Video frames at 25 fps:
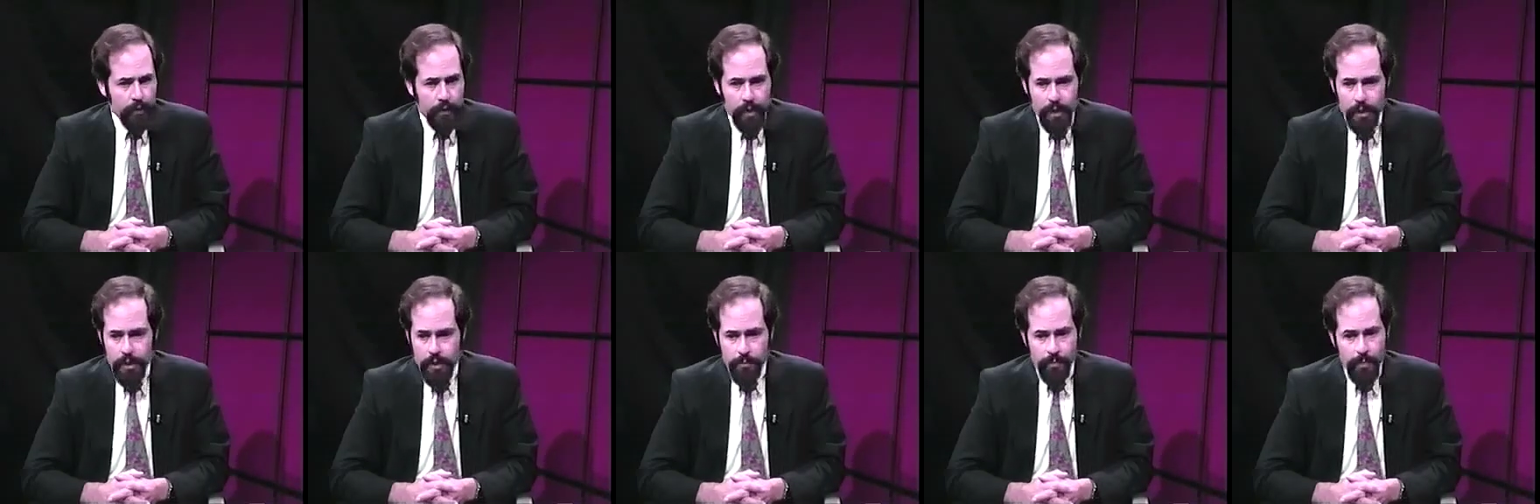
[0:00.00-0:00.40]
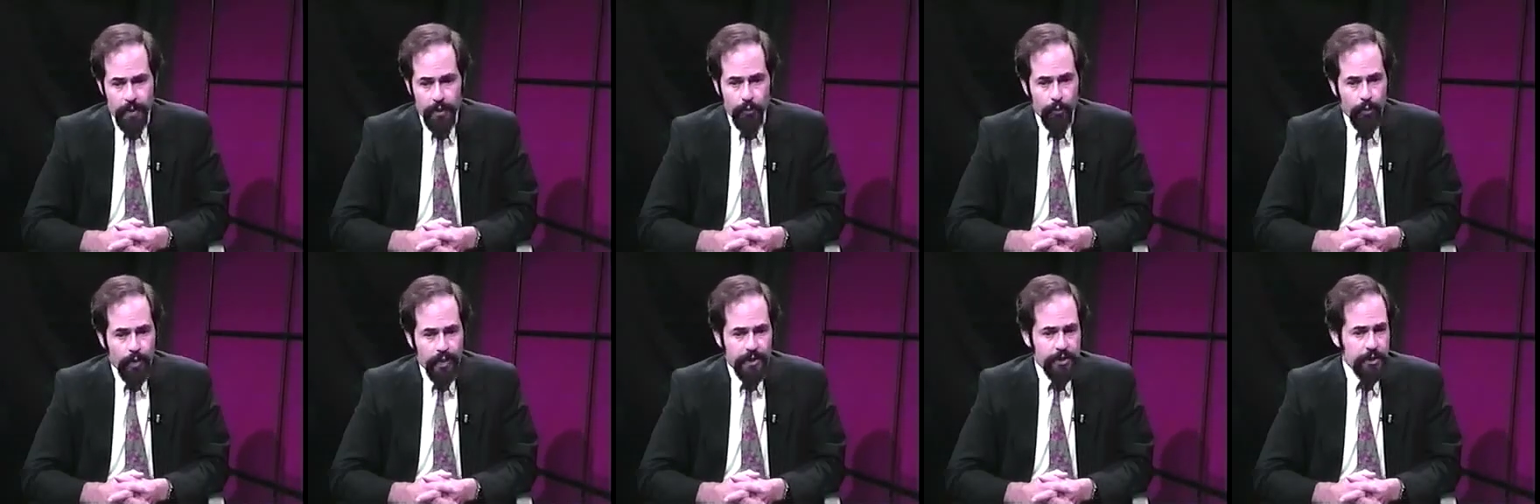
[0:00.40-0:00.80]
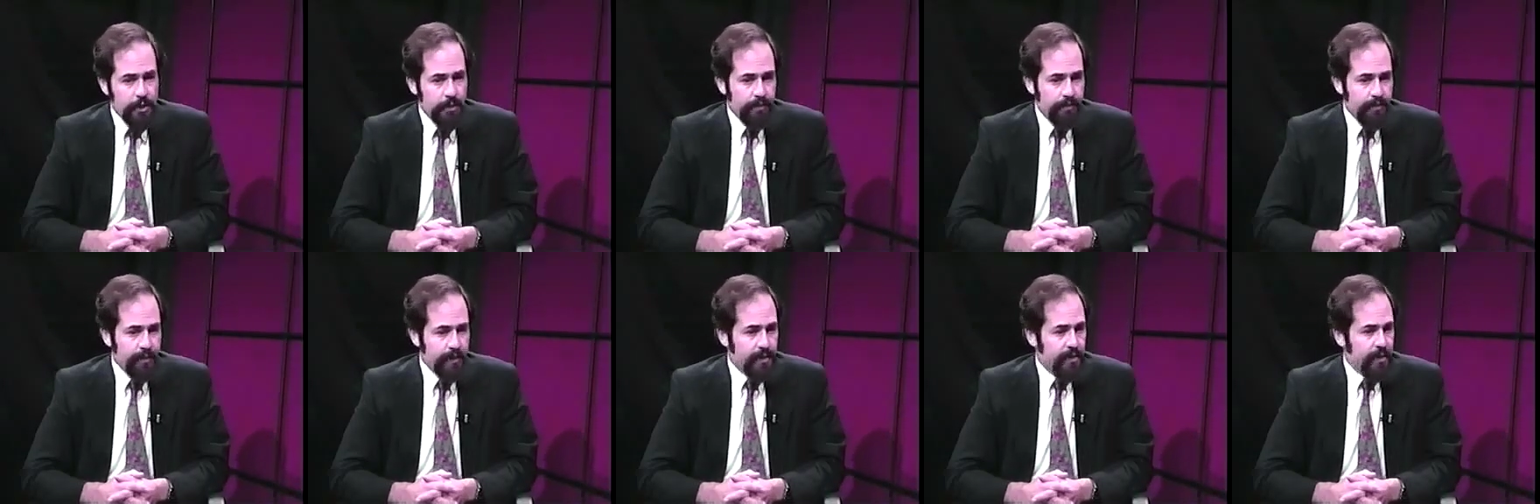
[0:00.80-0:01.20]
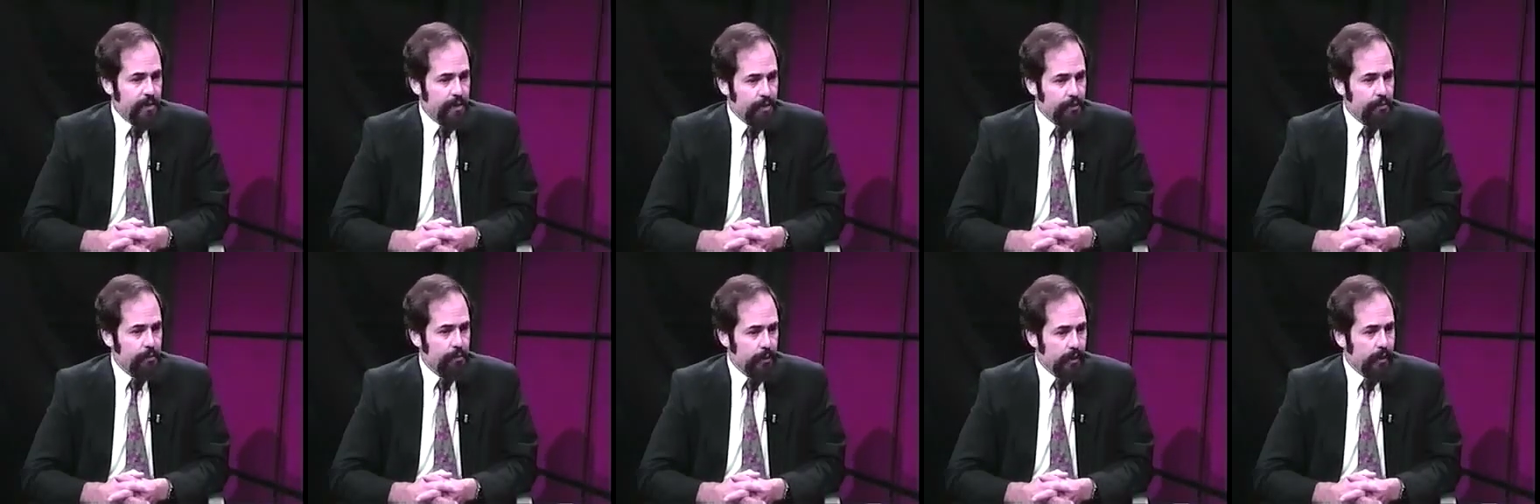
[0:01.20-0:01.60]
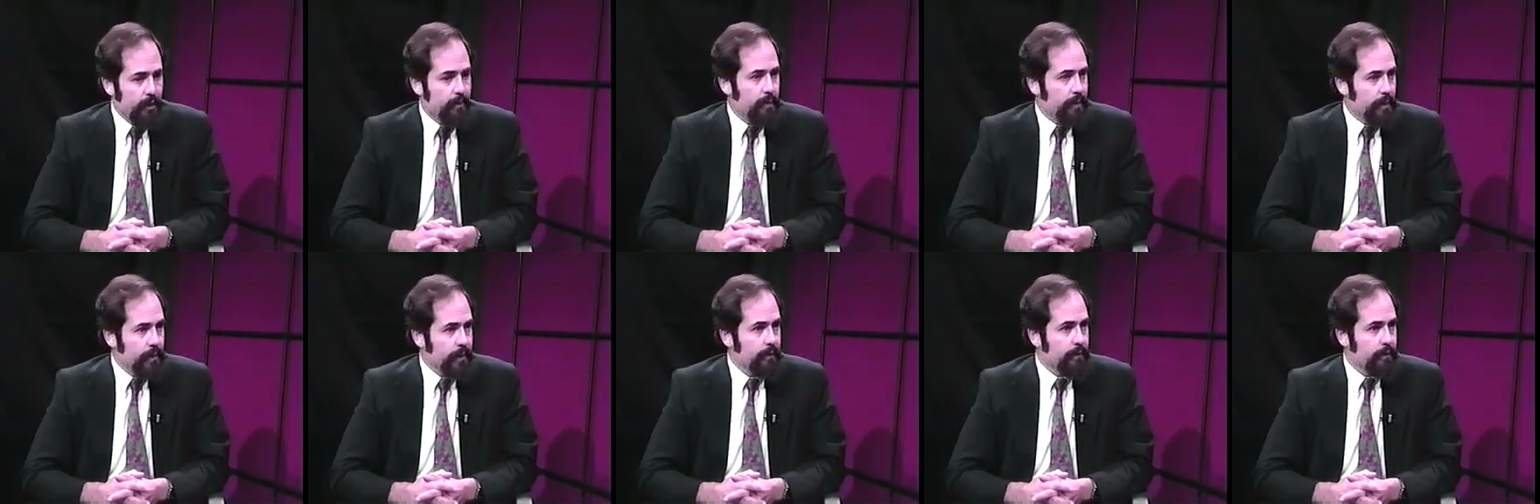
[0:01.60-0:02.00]
Okay. By the way, some physicists really
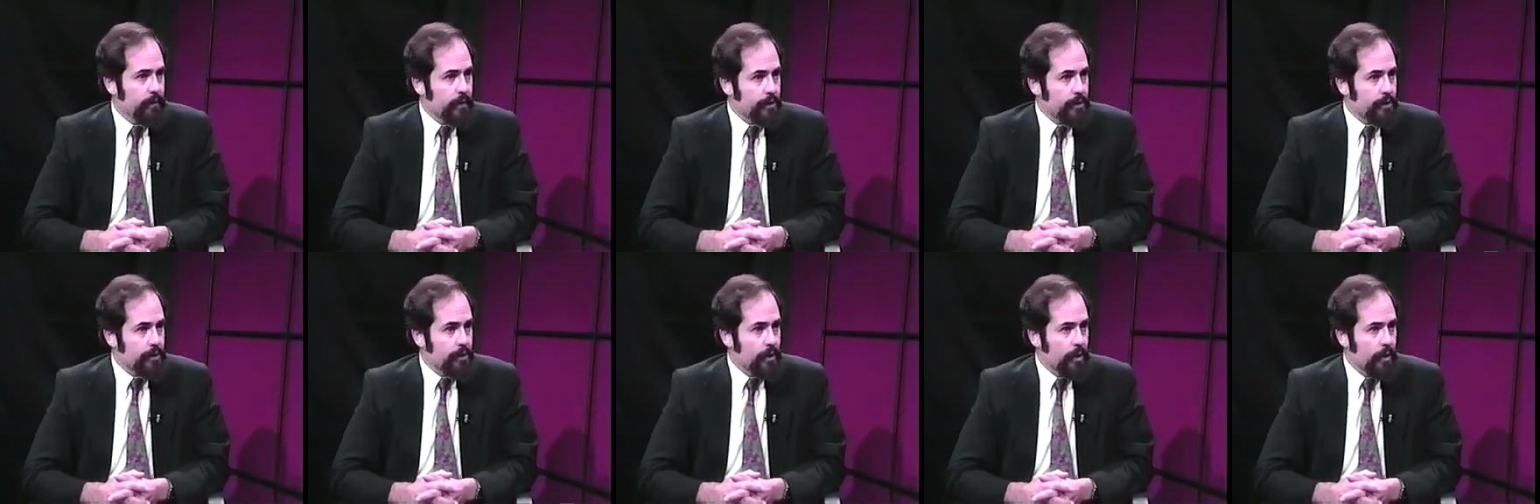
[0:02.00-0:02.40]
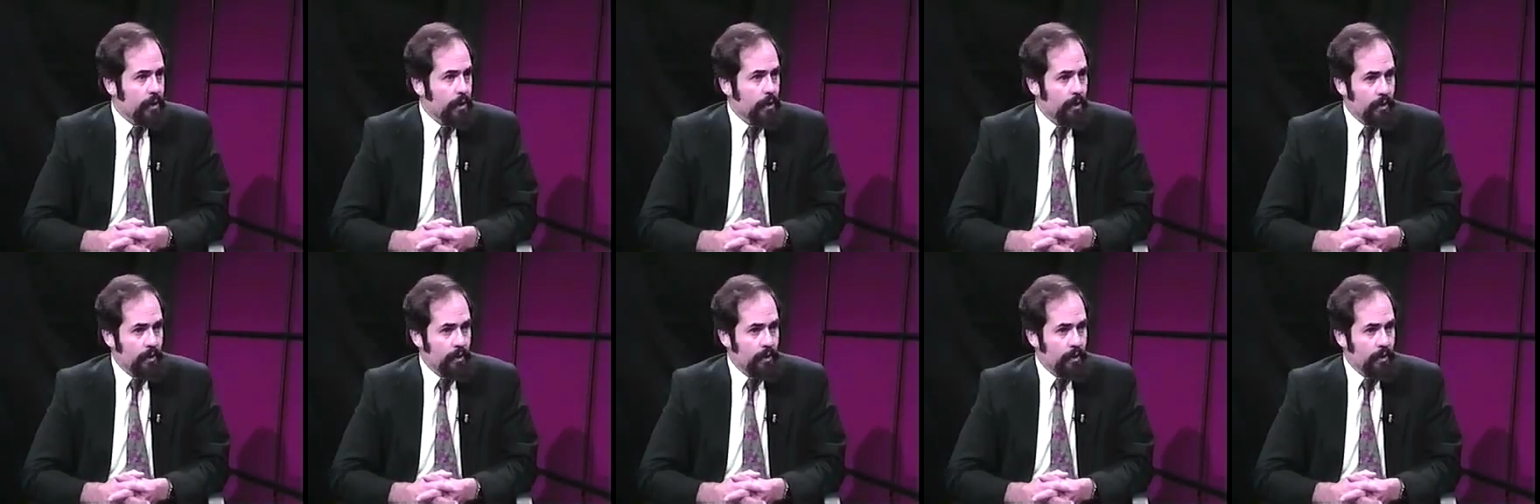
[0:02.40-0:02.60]
believe this.